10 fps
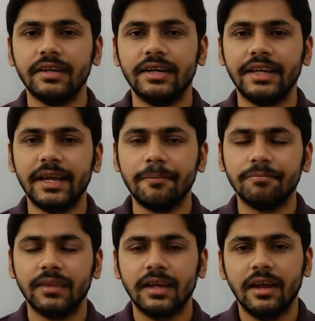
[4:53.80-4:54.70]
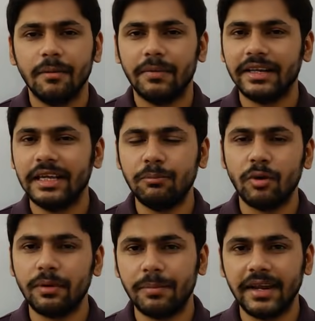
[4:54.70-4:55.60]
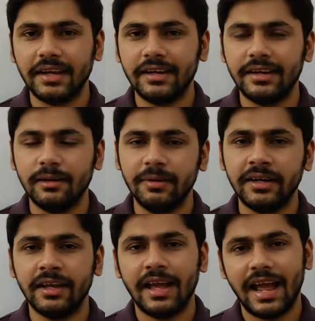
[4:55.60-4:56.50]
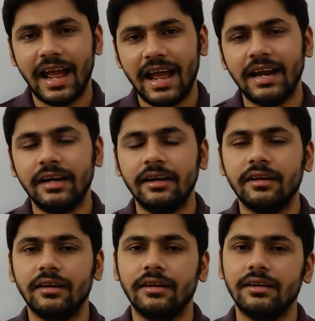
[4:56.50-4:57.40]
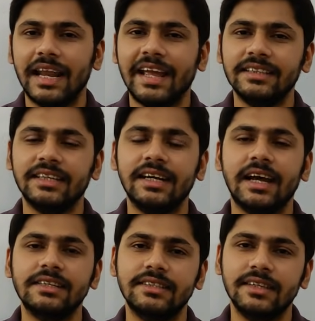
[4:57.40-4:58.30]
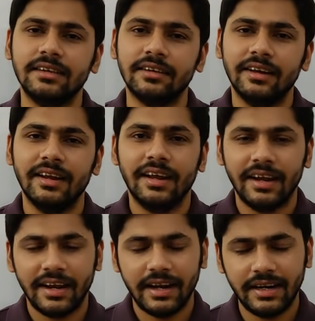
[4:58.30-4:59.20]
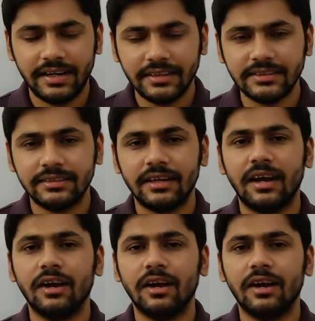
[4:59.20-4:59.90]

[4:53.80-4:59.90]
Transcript: Theek hai? But keep on preparing a little bit and like I said last year, it is a